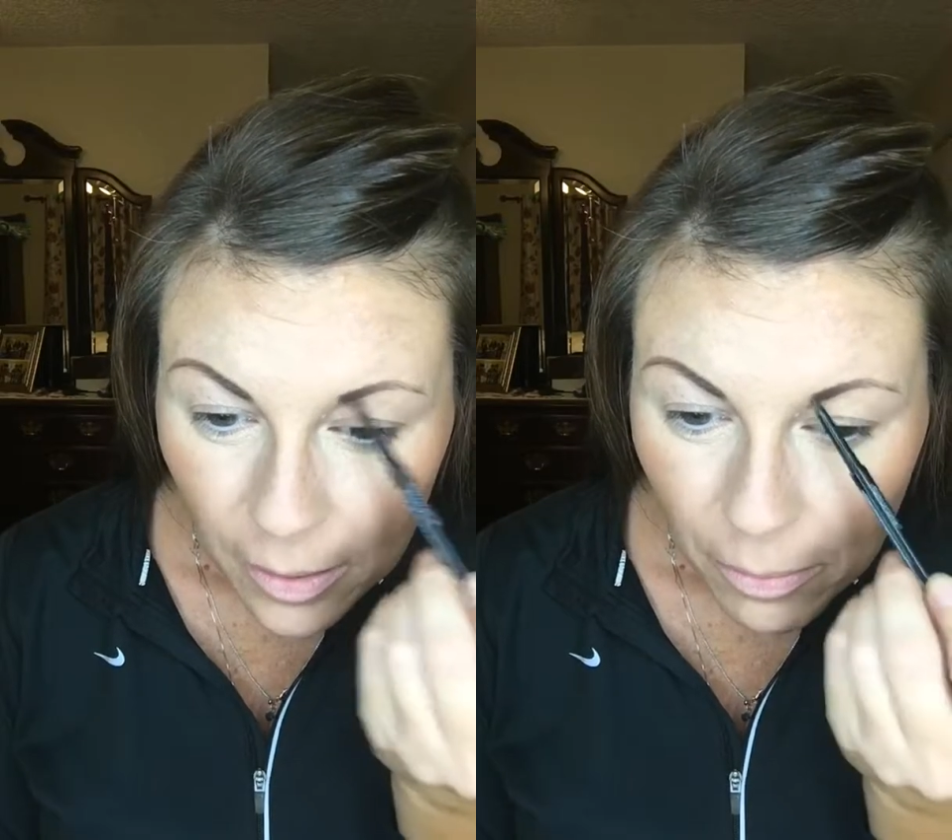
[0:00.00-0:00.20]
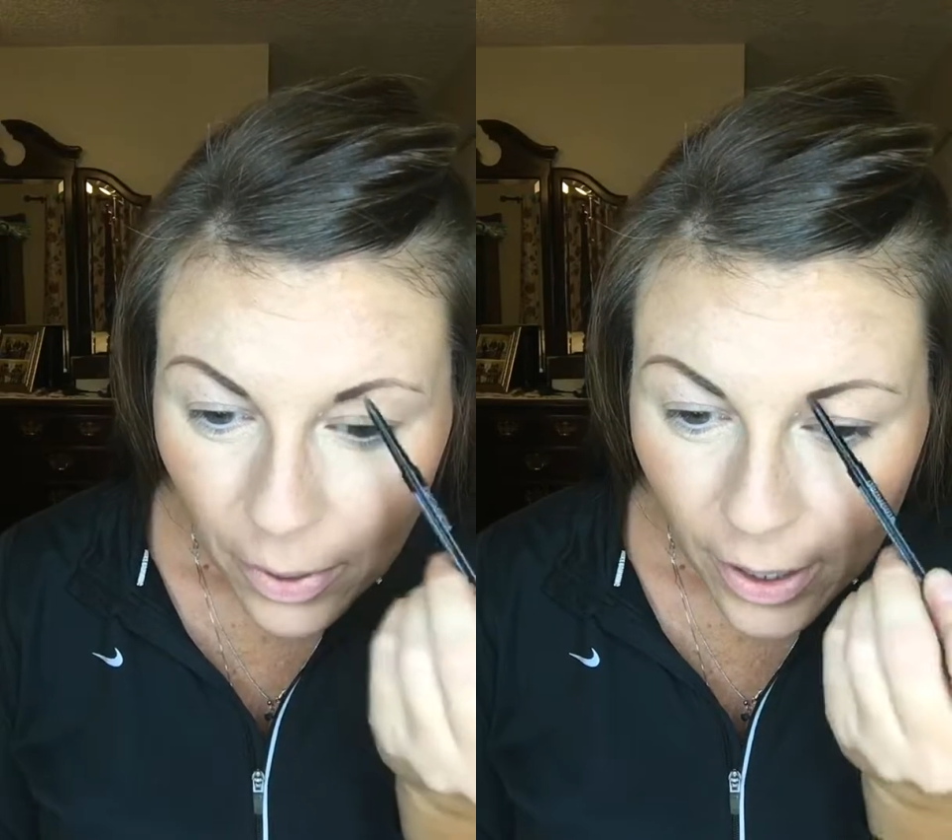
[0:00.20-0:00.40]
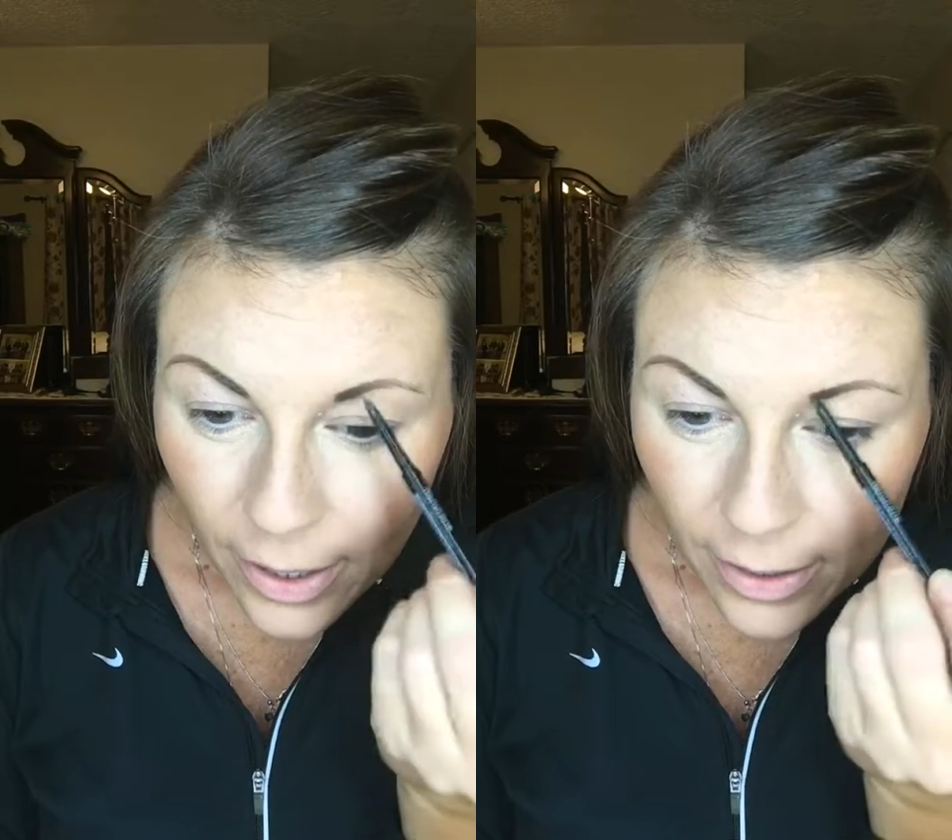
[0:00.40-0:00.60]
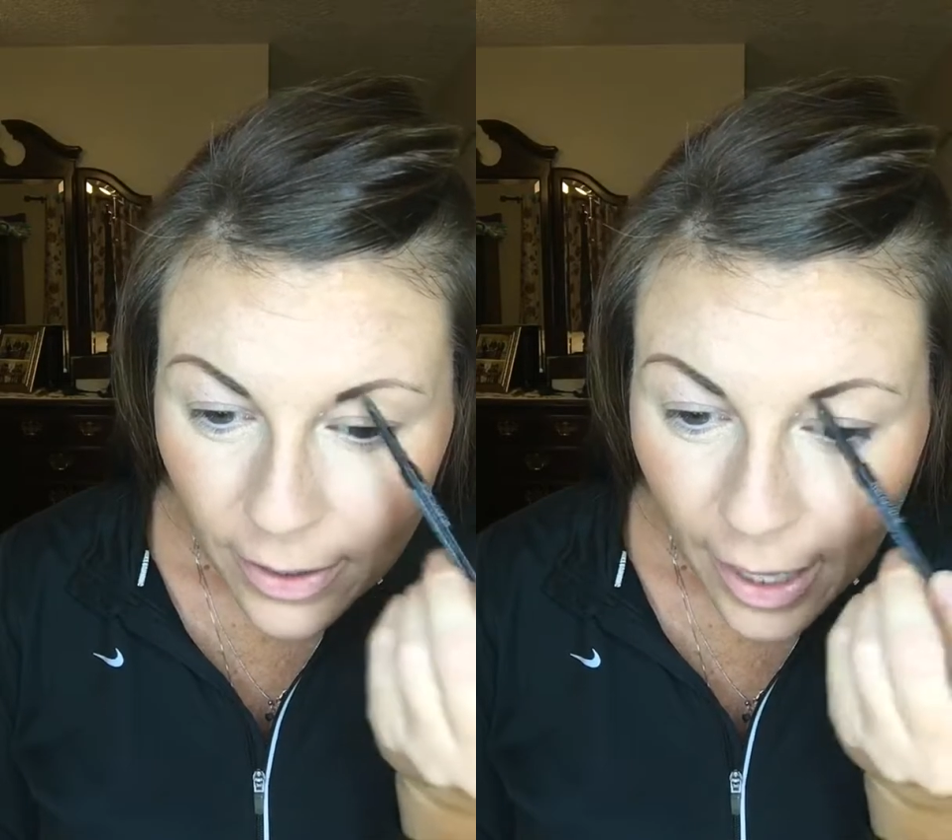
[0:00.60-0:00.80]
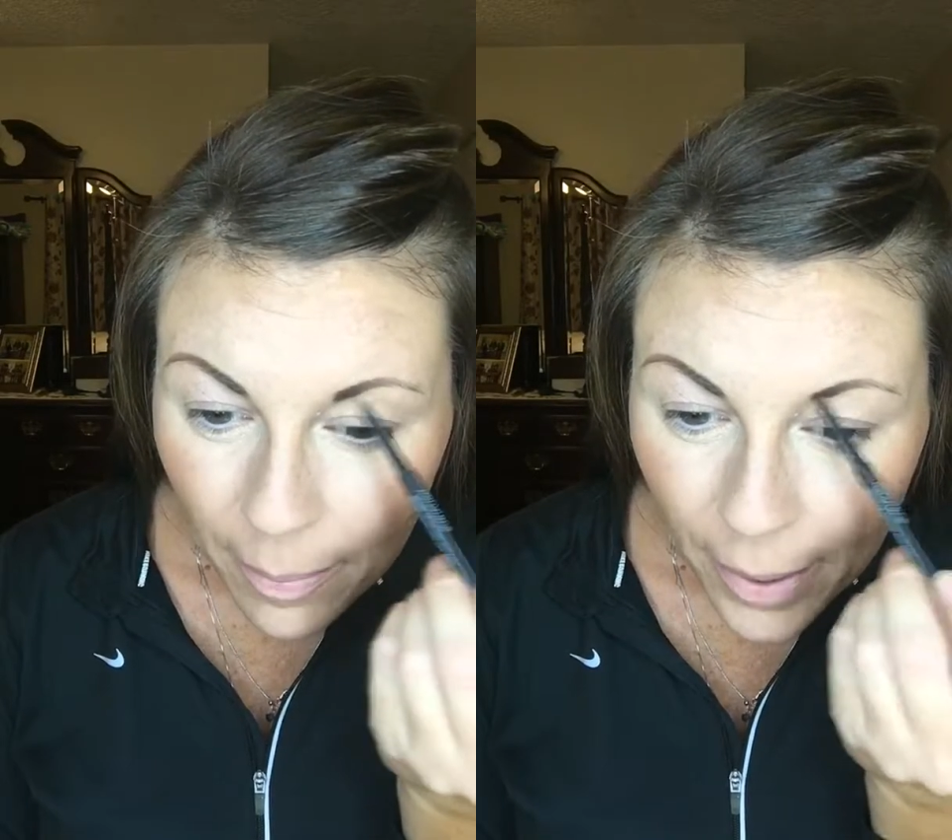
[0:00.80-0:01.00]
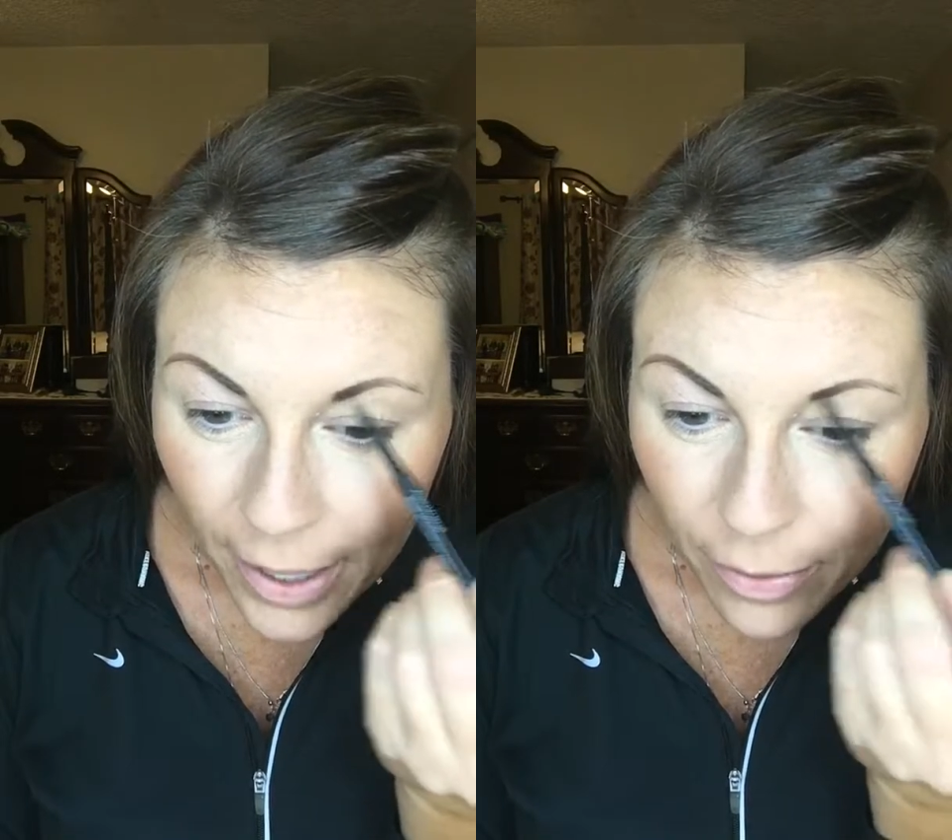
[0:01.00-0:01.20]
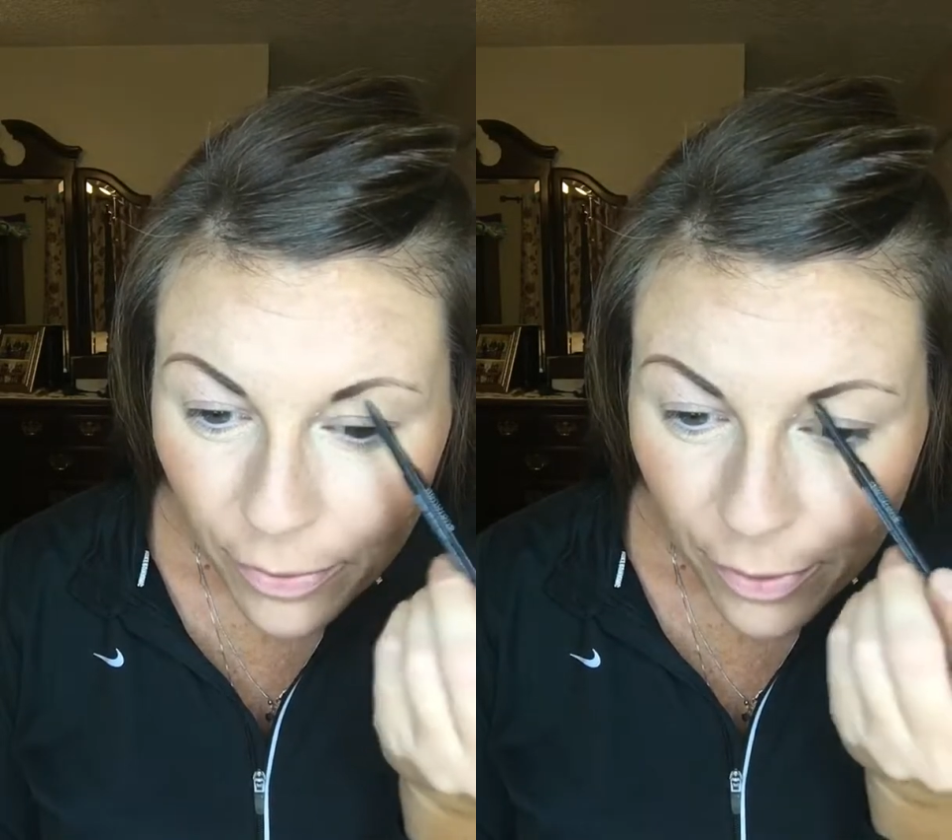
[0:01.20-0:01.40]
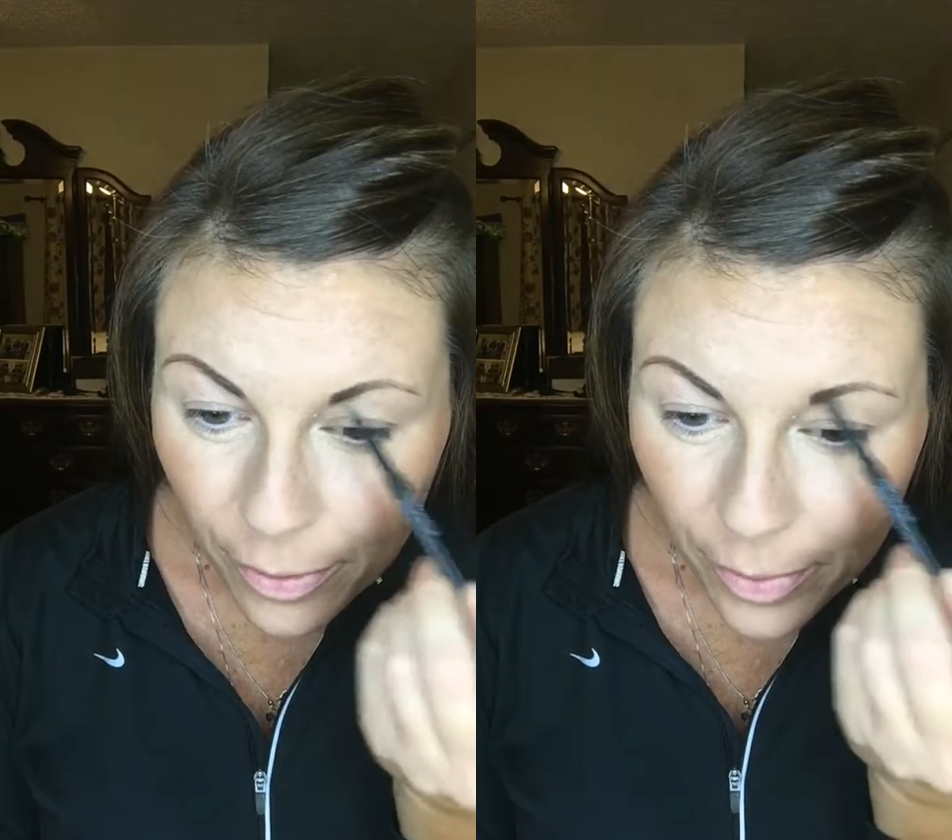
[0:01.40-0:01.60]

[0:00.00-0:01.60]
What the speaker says: But that bathroom,